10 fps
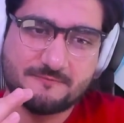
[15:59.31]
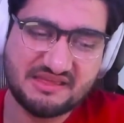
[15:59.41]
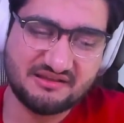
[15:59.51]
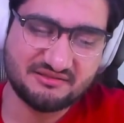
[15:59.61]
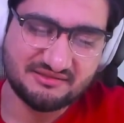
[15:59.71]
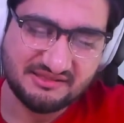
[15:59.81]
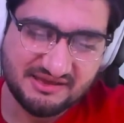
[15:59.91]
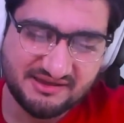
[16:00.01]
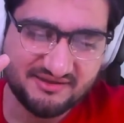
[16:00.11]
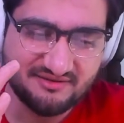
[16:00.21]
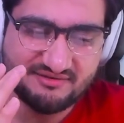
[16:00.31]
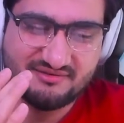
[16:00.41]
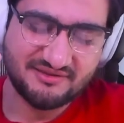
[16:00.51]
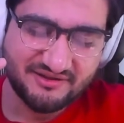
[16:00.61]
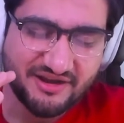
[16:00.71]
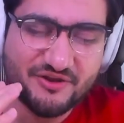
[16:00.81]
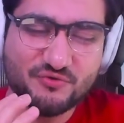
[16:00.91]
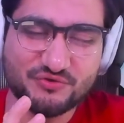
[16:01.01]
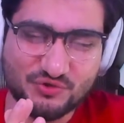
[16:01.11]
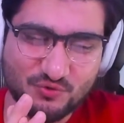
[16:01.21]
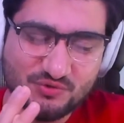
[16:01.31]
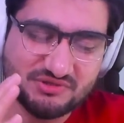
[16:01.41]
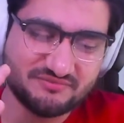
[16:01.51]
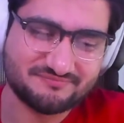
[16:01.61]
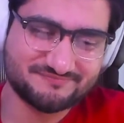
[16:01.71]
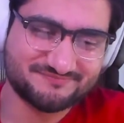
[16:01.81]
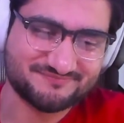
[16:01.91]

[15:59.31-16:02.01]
That line that Iroh told him.